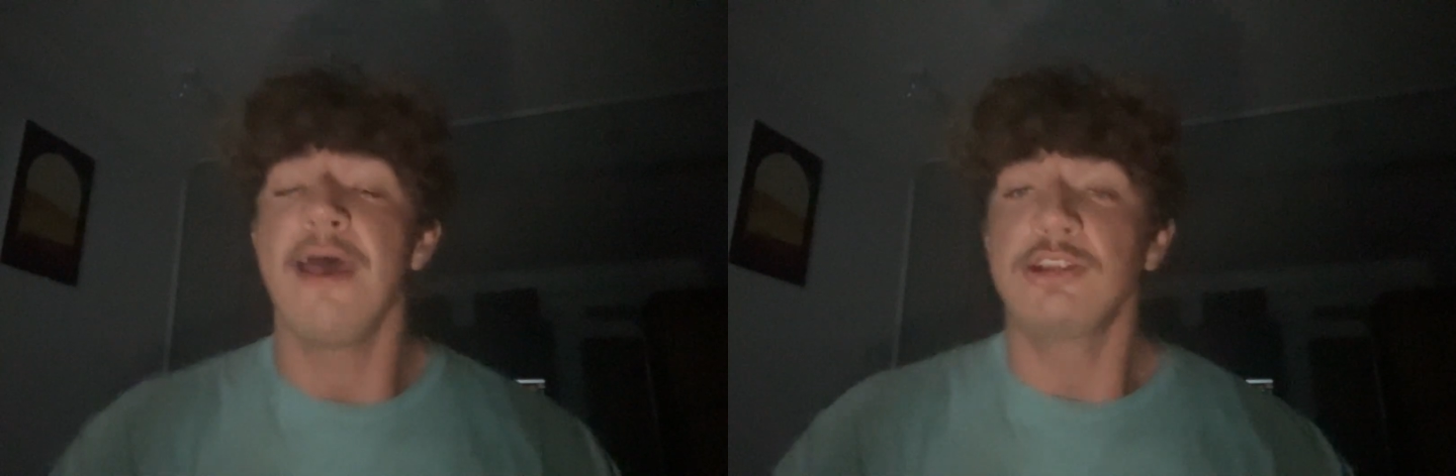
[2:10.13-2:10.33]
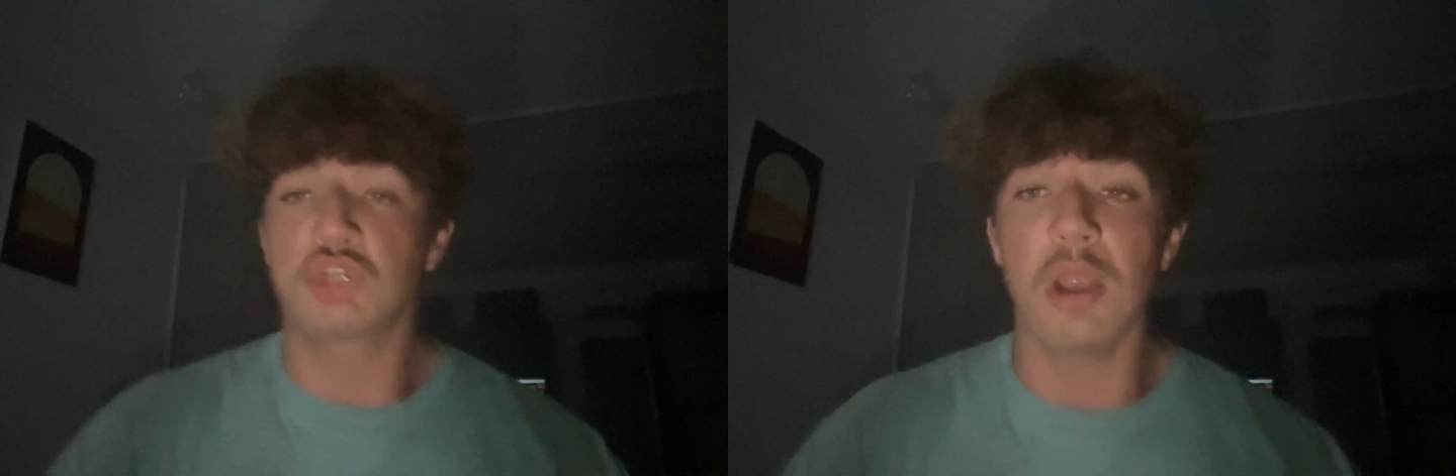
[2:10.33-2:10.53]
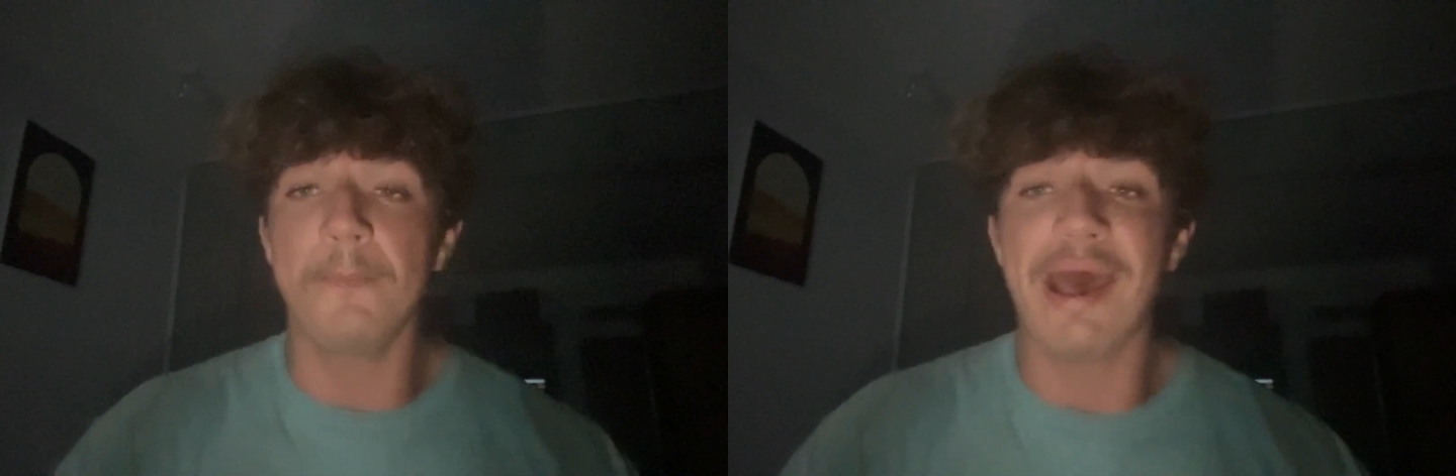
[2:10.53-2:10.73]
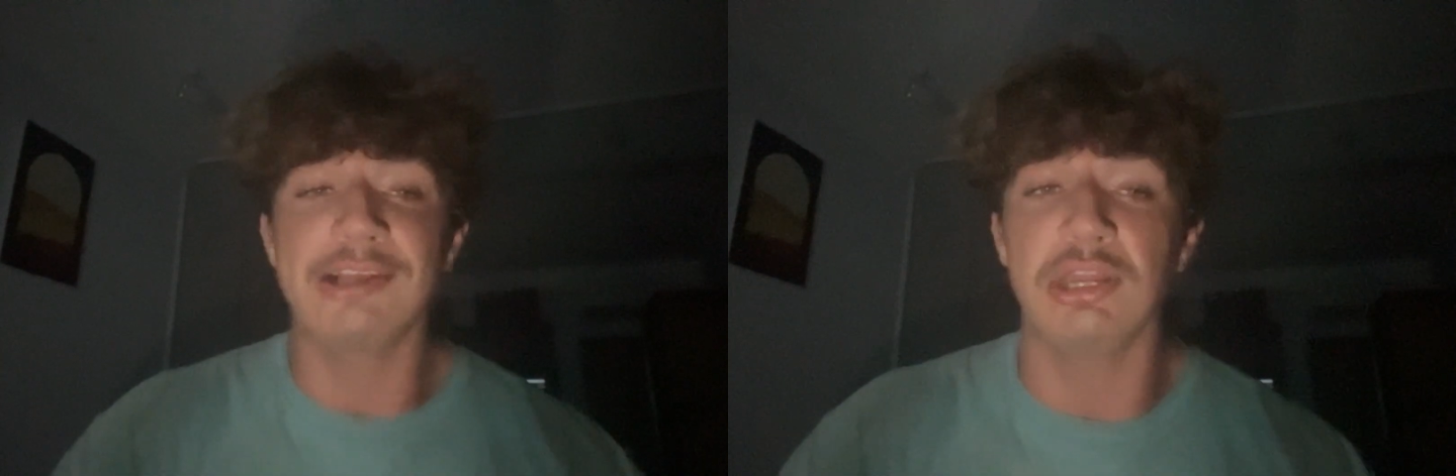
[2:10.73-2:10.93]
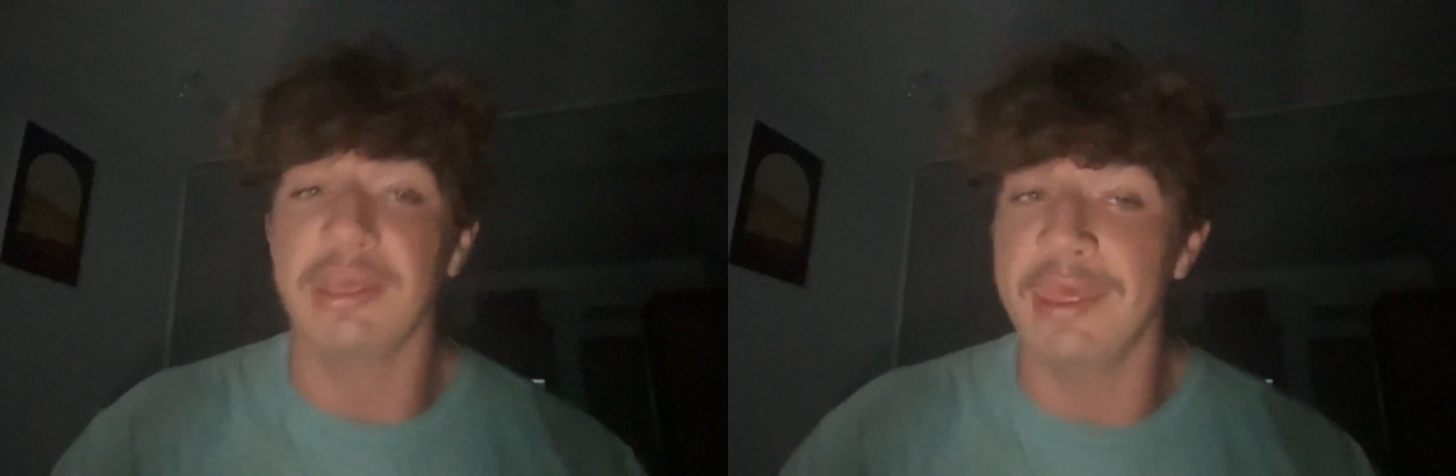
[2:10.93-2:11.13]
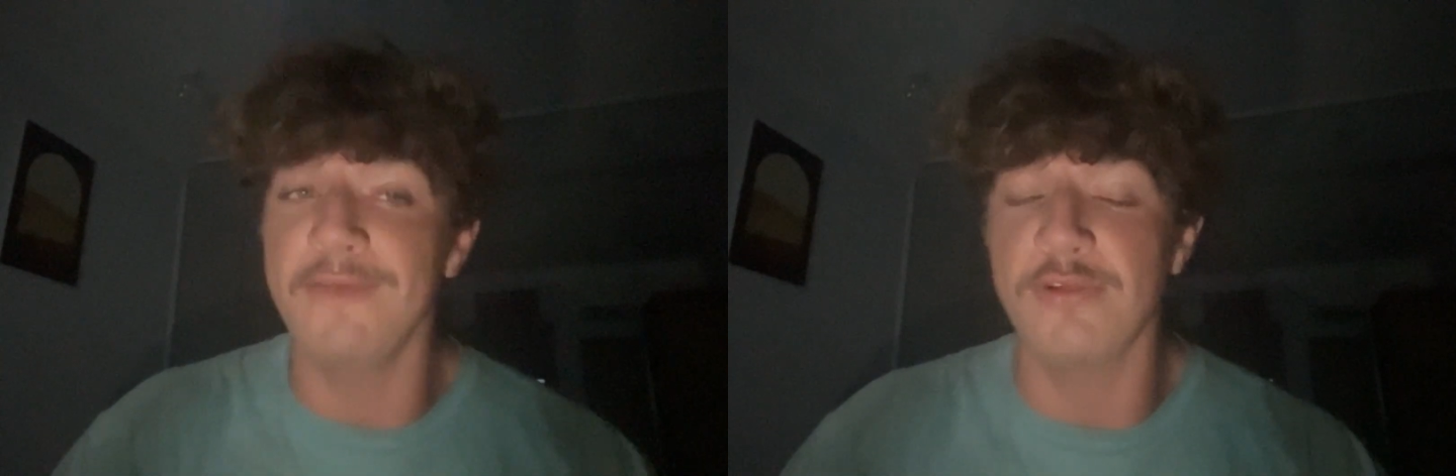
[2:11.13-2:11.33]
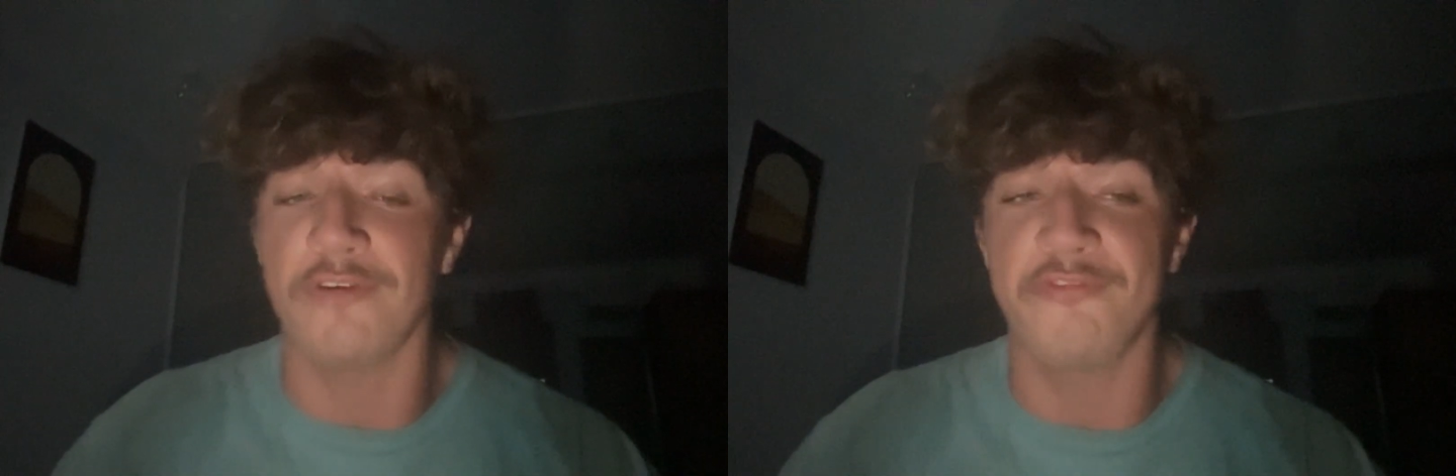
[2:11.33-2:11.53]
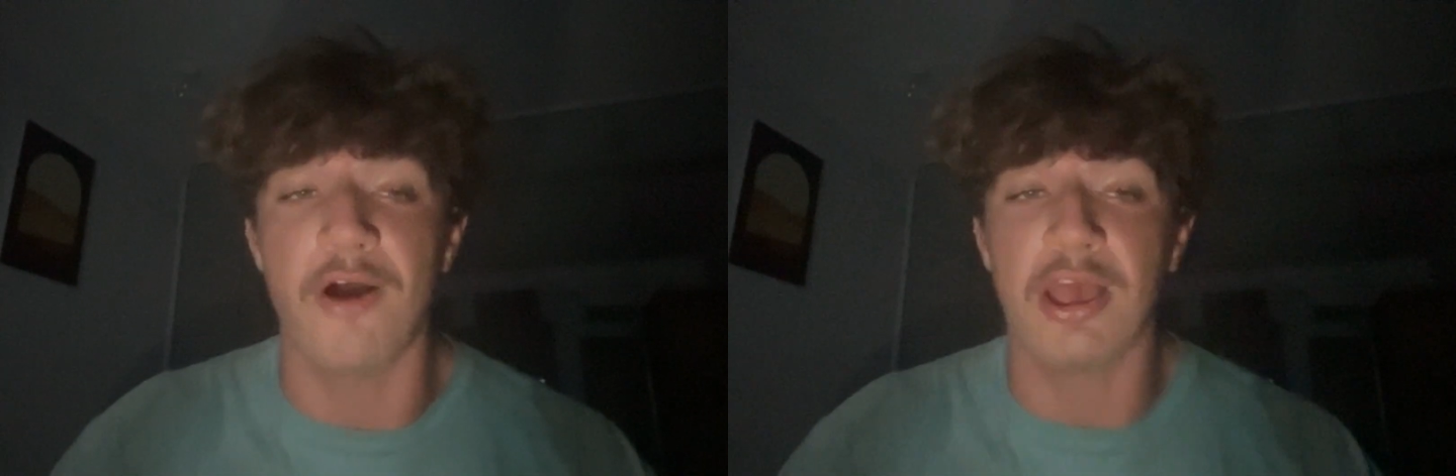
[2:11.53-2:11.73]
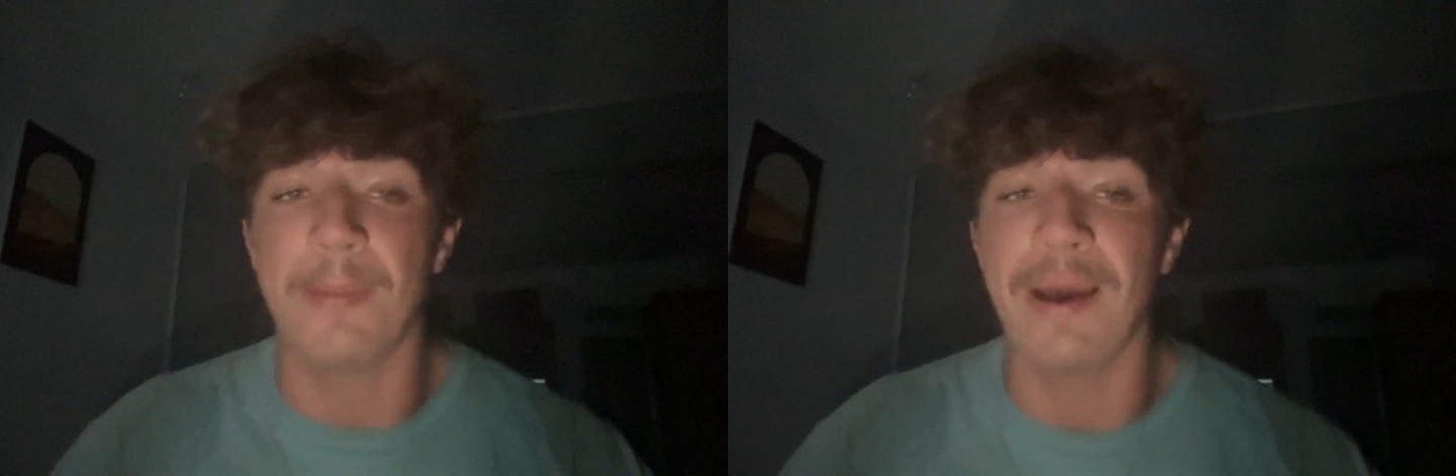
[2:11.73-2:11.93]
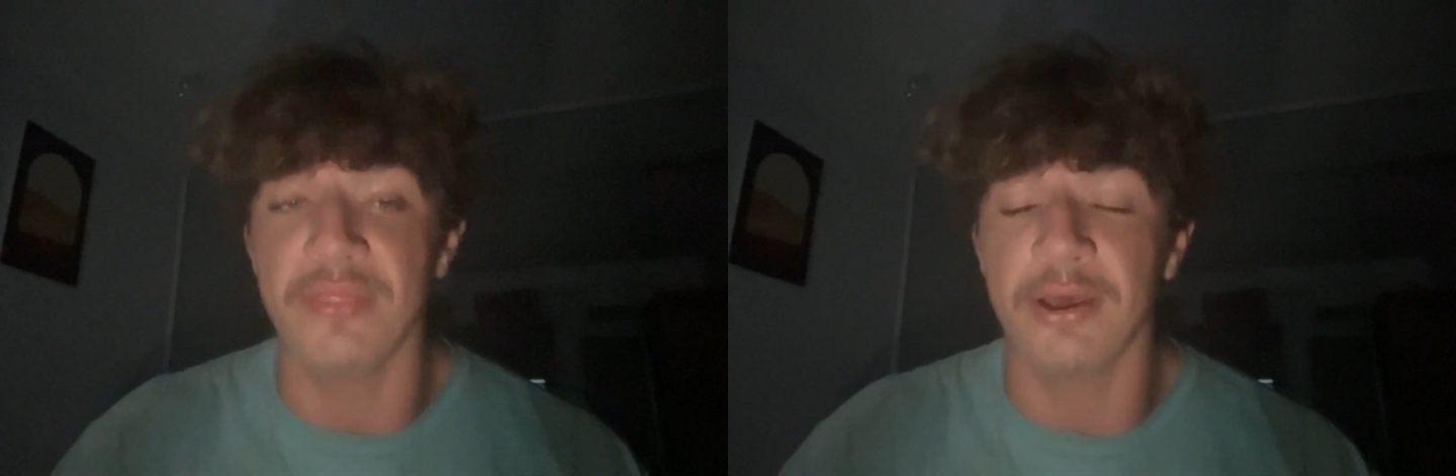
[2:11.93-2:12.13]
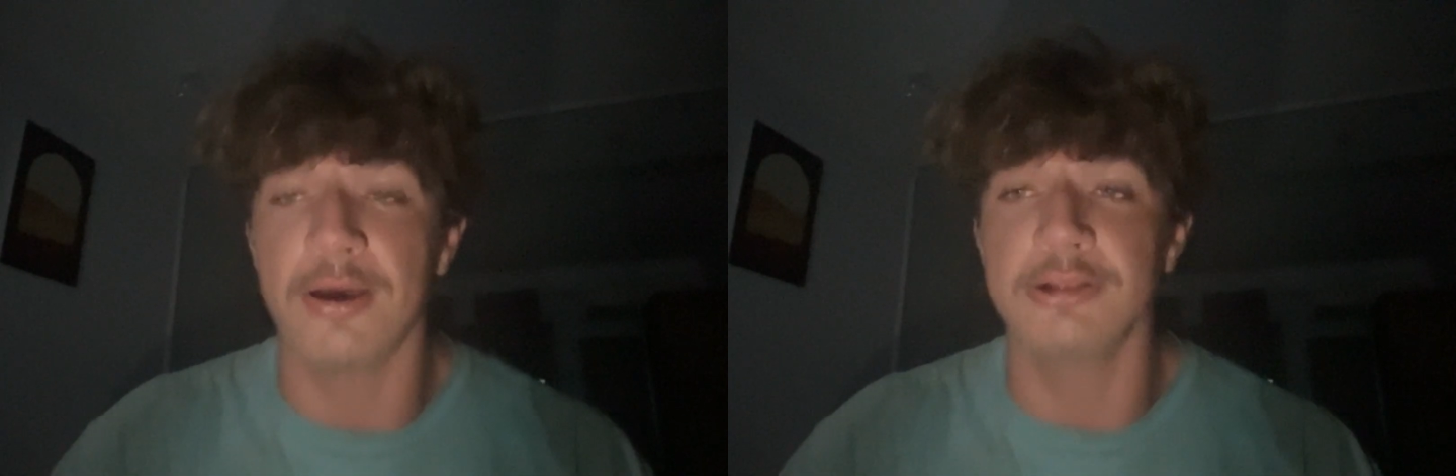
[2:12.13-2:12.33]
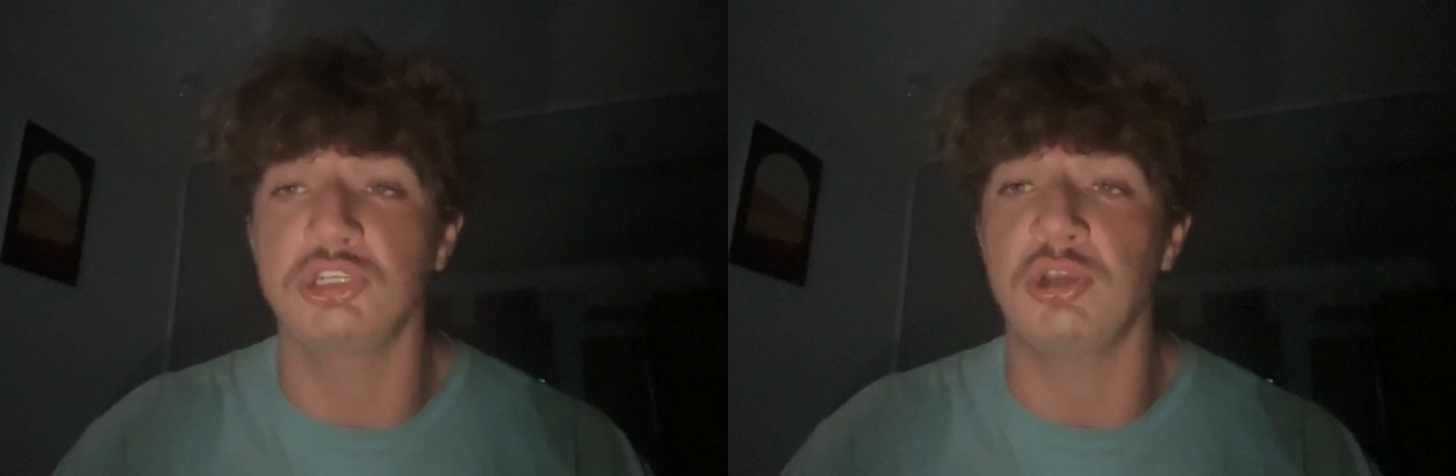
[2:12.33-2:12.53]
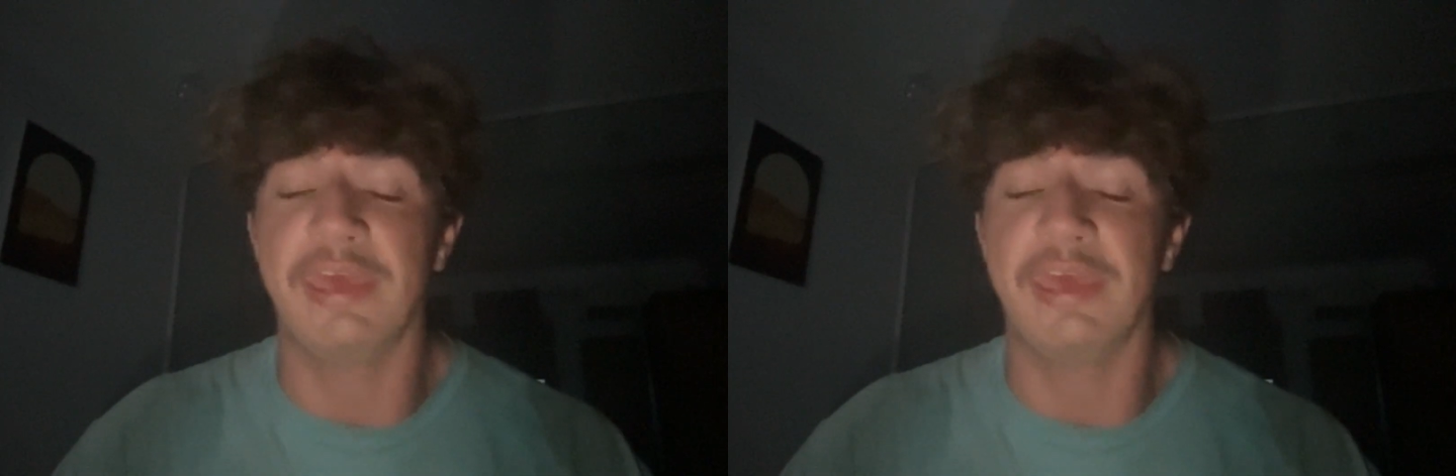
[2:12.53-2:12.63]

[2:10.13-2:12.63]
Trump actually gives a fuck about the country.